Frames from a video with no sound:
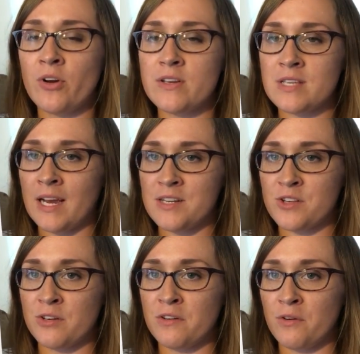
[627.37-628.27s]
else I
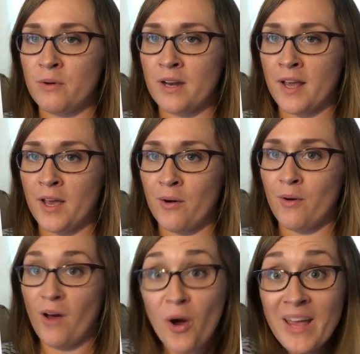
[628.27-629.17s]
ask her to do, and I go,
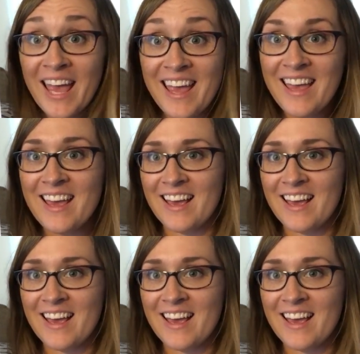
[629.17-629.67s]
okay,